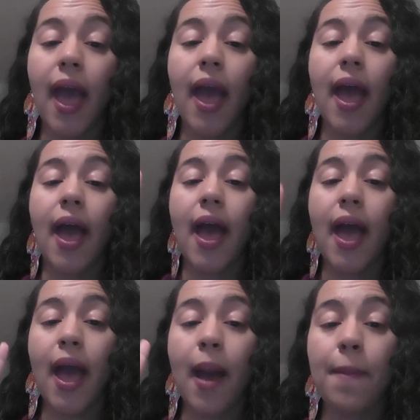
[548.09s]

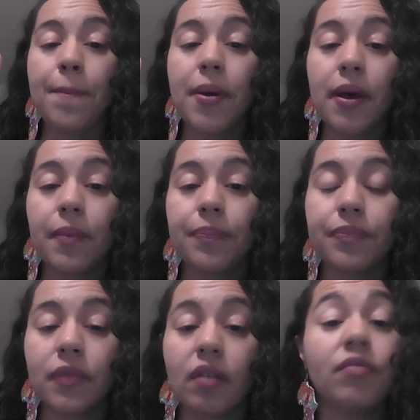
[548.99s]
Tap.
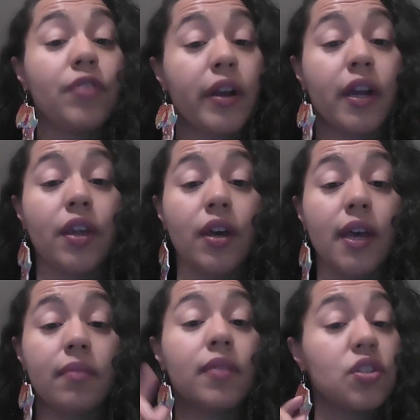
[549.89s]
Very
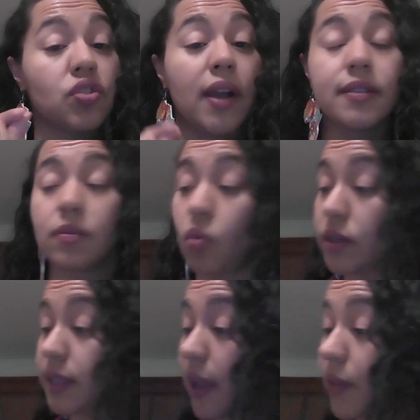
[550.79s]
good. Let's try some more
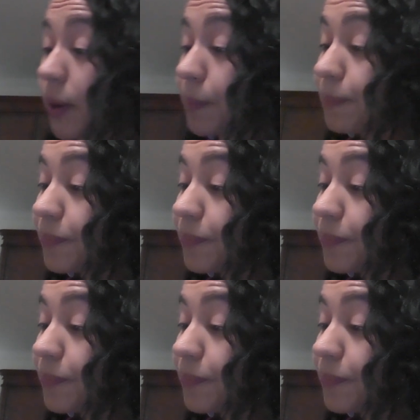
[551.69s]
together.